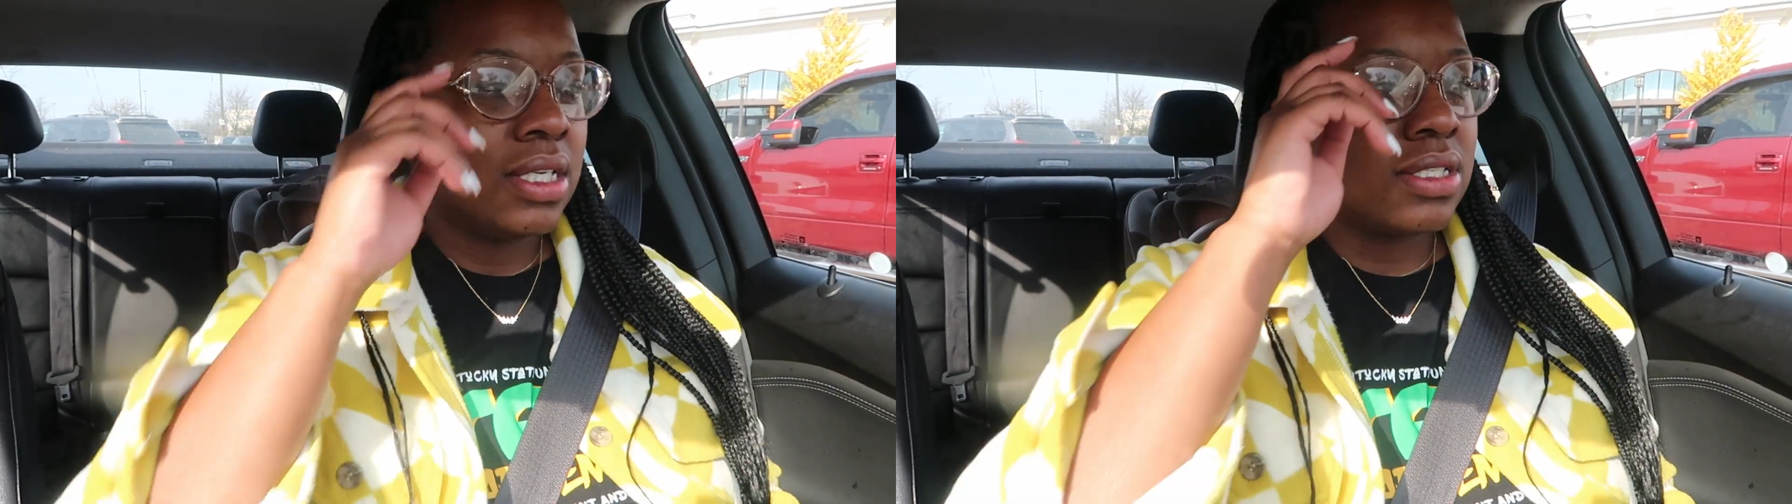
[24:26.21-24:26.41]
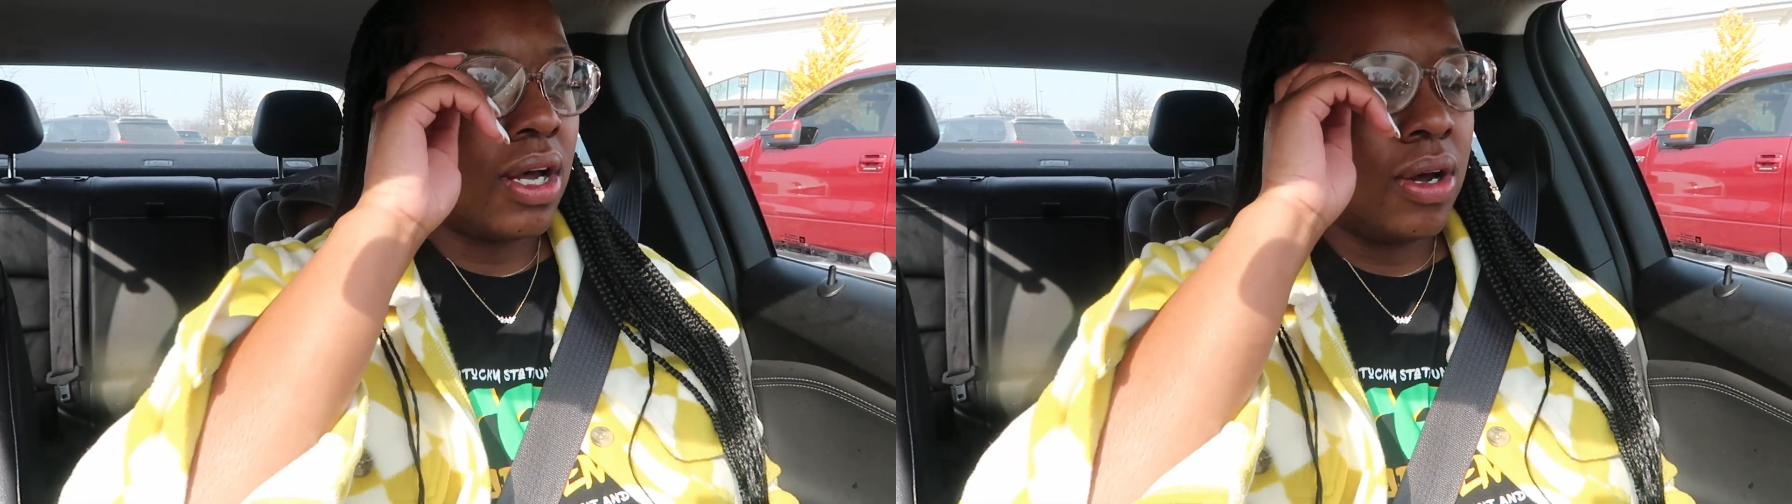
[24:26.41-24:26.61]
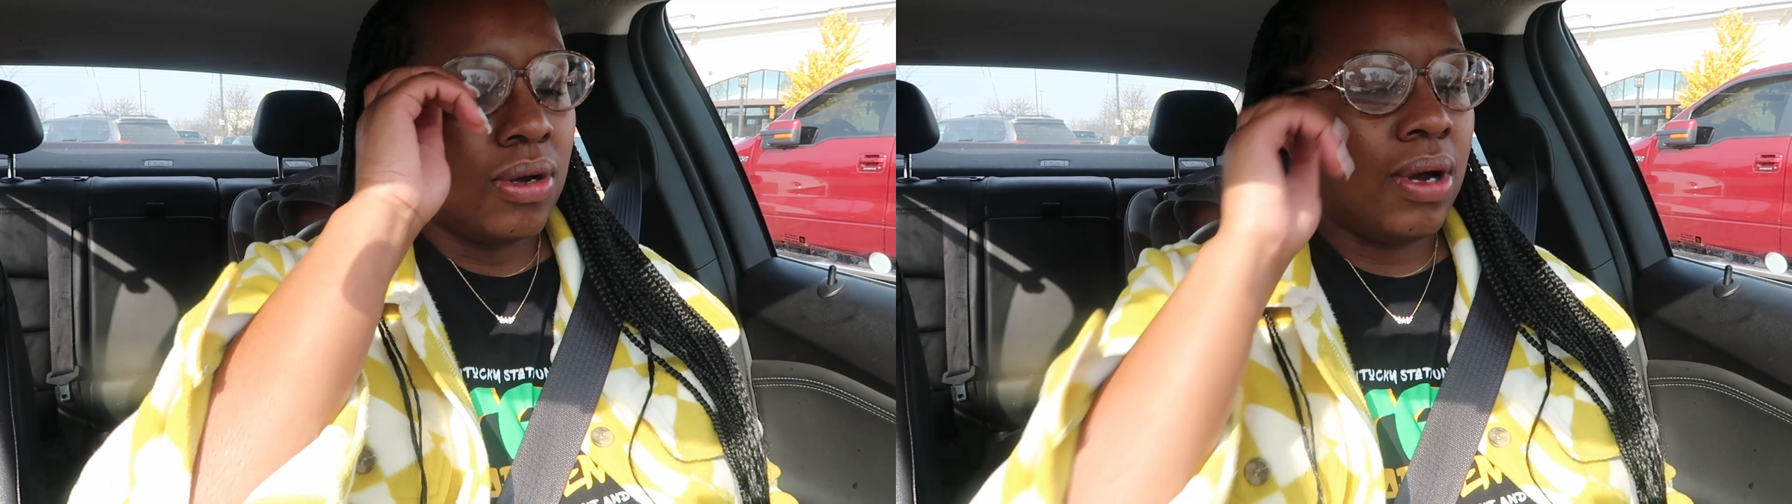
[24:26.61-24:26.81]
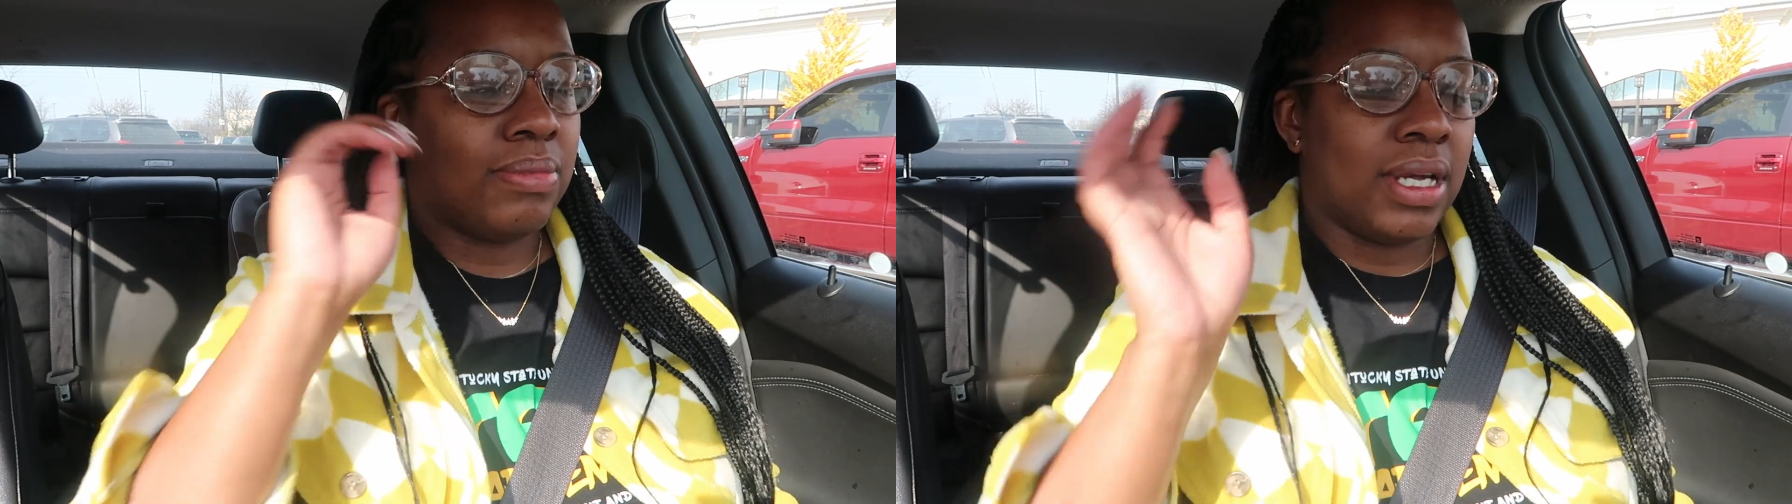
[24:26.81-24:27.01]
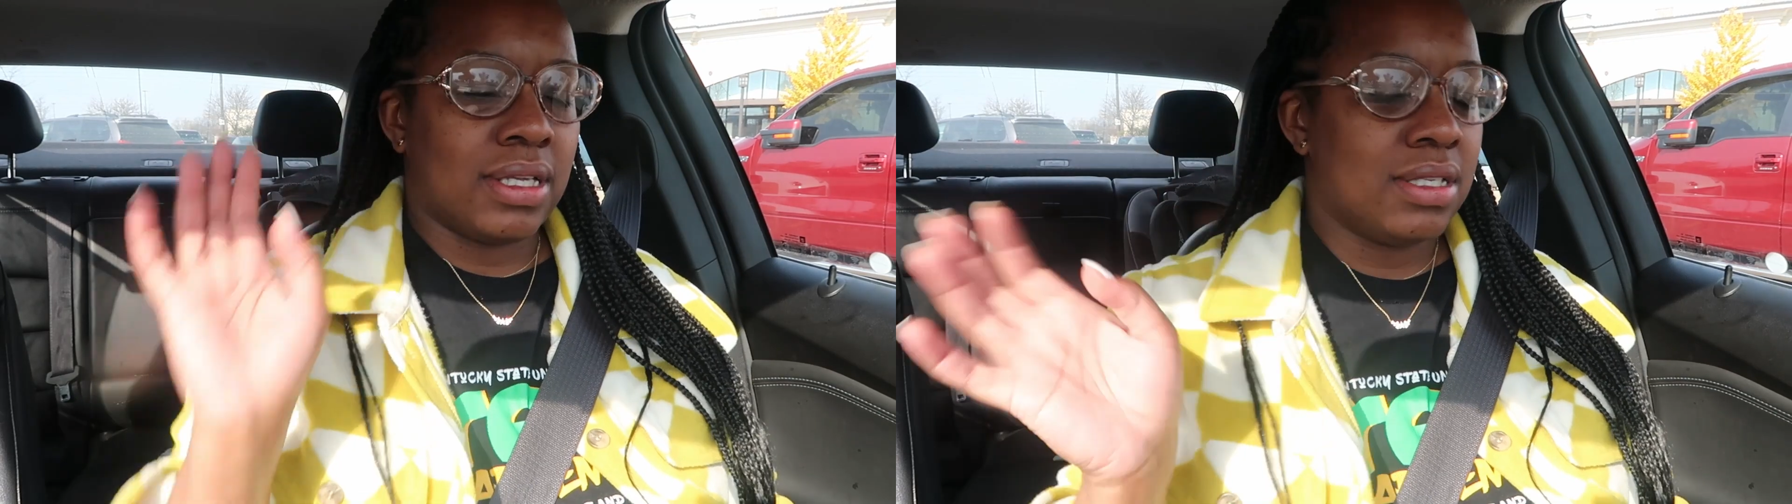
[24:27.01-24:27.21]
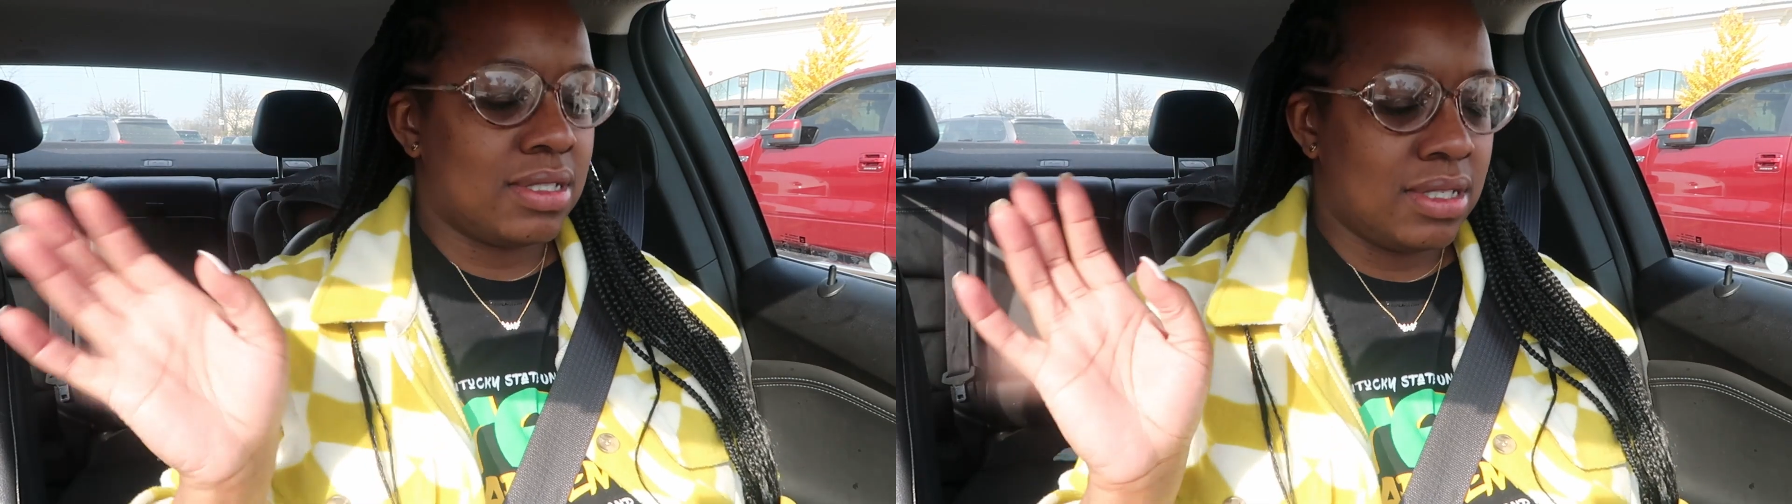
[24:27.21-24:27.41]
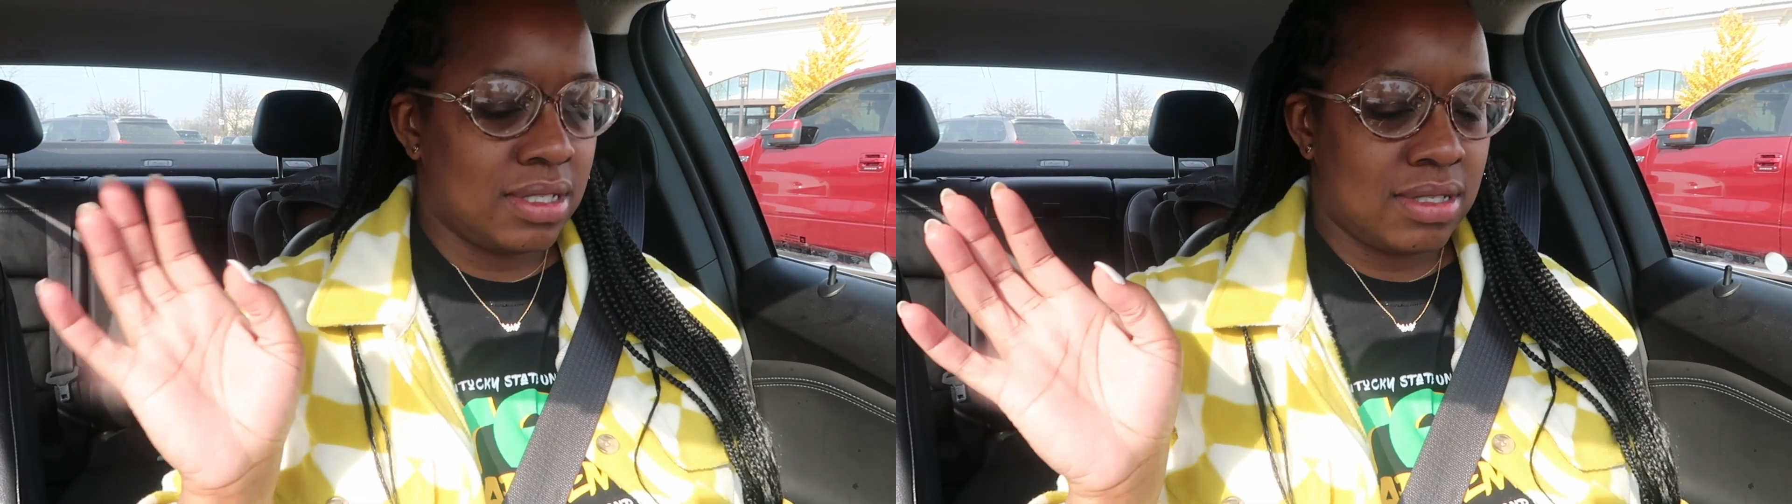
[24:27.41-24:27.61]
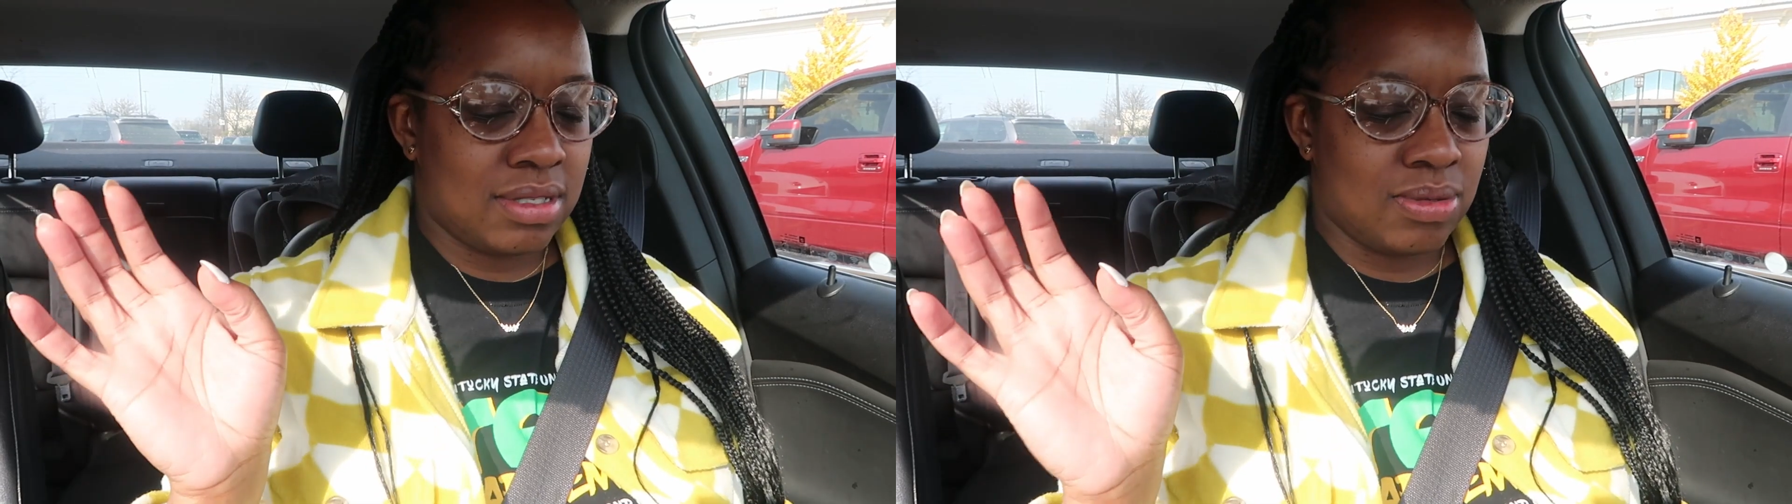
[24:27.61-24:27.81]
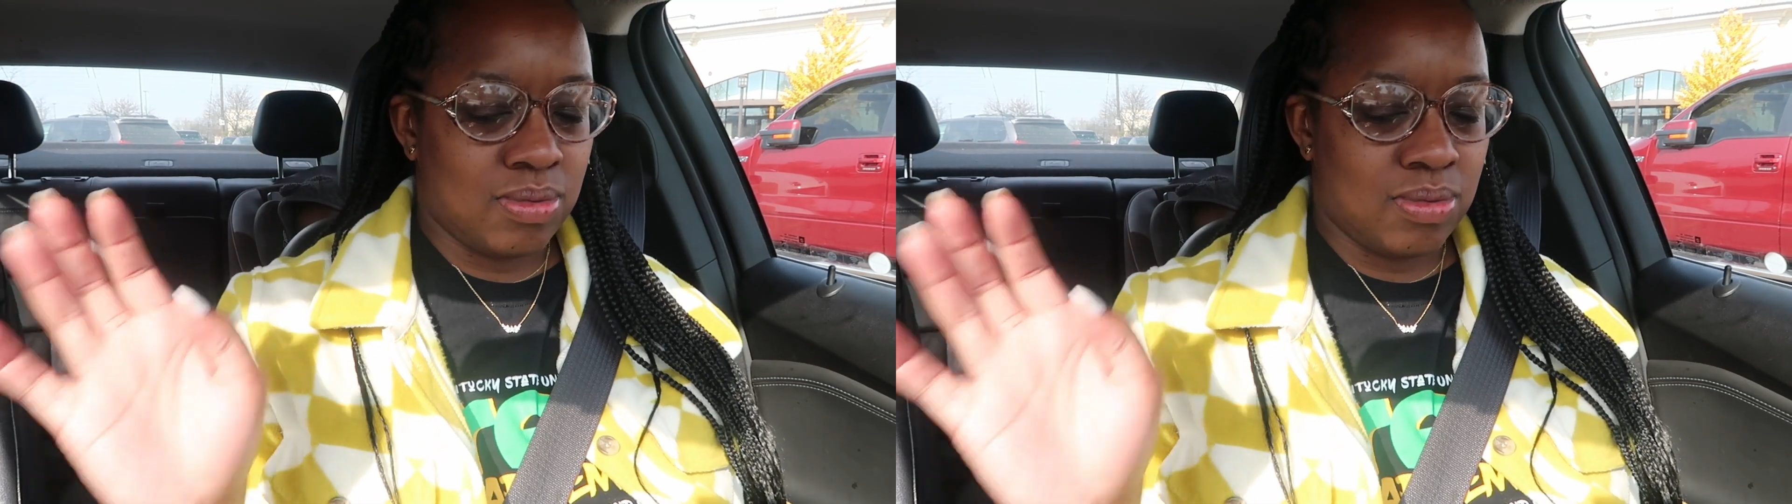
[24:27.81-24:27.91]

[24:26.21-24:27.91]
So I'm like, let's just